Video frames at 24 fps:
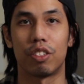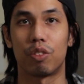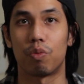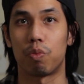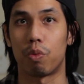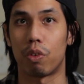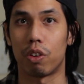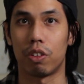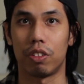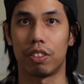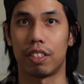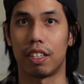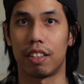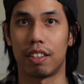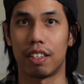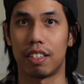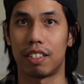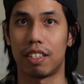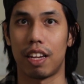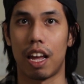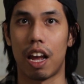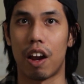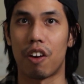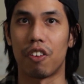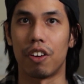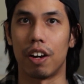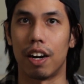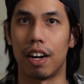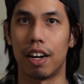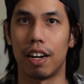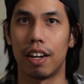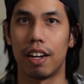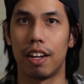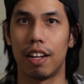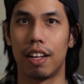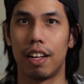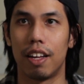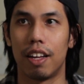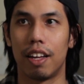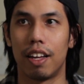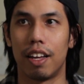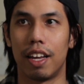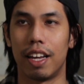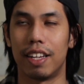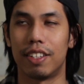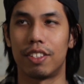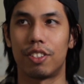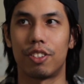world, in this era.
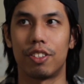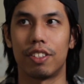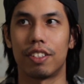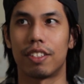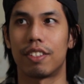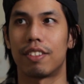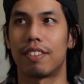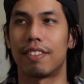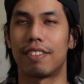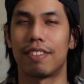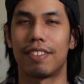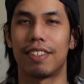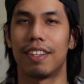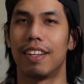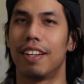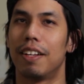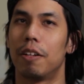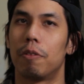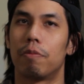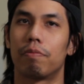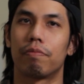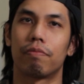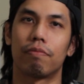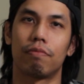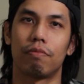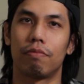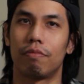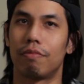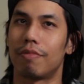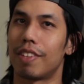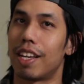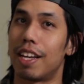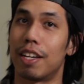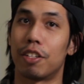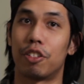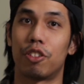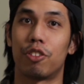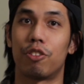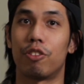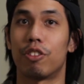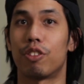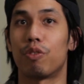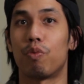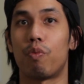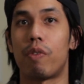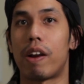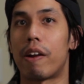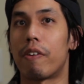It's
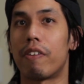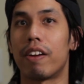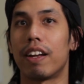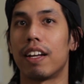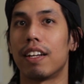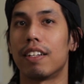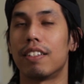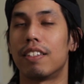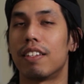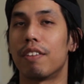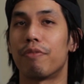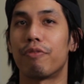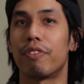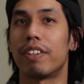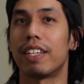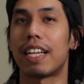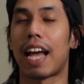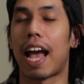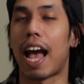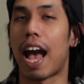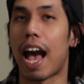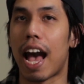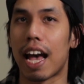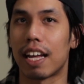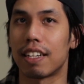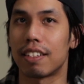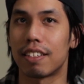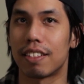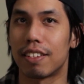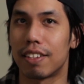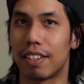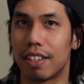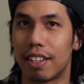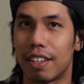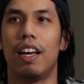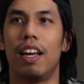just wearing a different hat.